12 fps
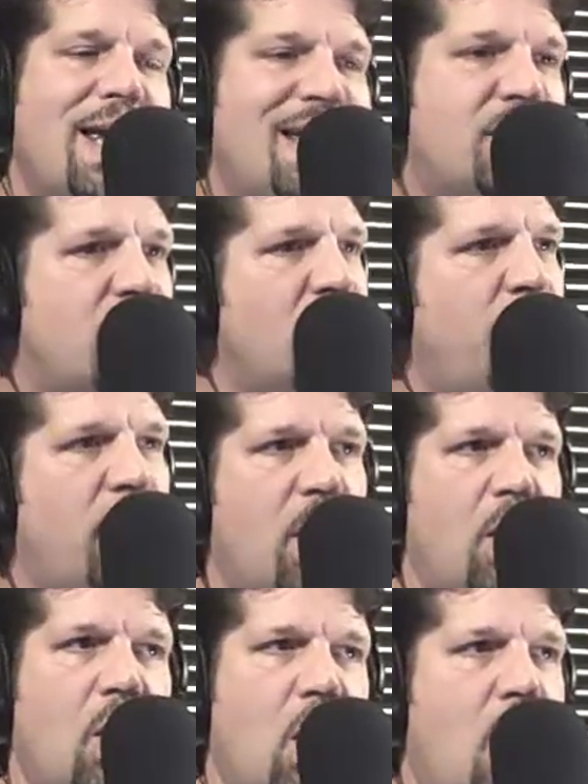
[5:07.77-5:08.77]
It's going to be a
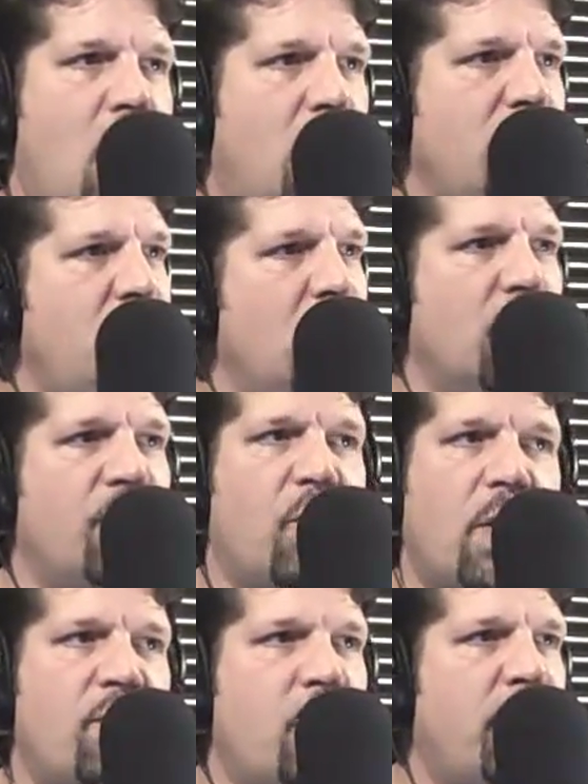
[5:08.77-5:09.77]
long year
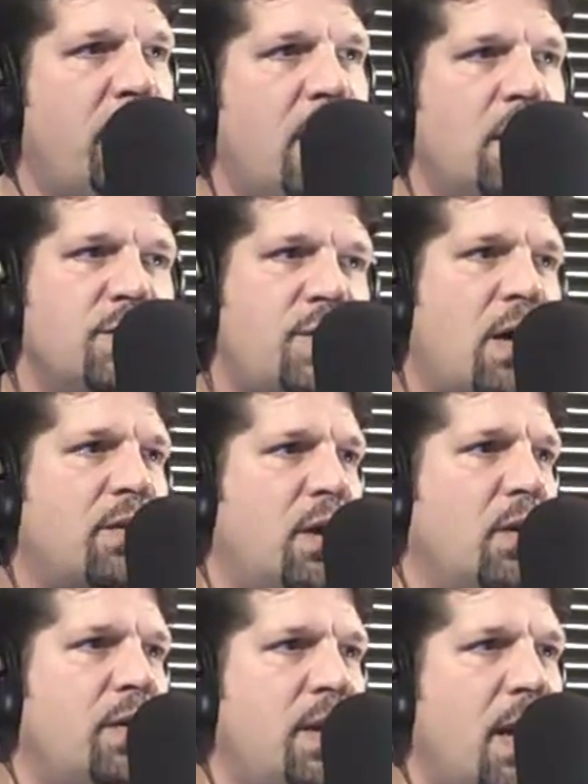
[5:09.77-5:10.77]
for everybody else out
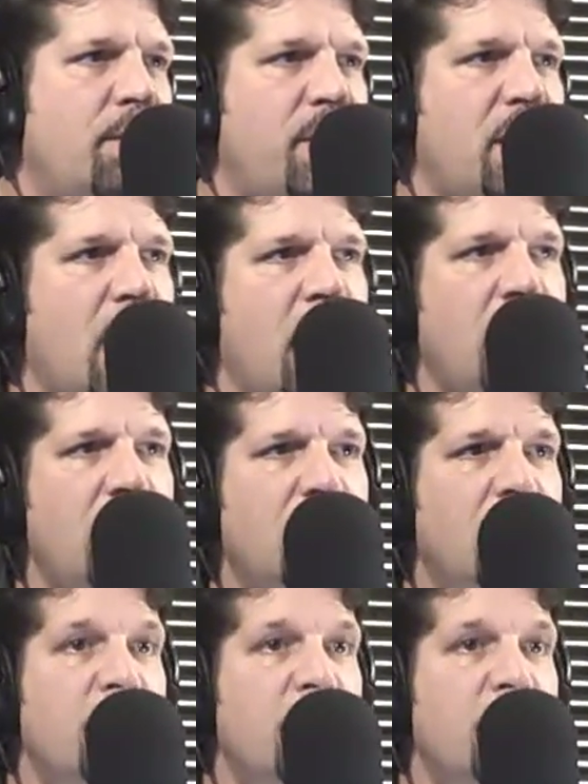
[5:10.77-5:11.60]
there in the NBA.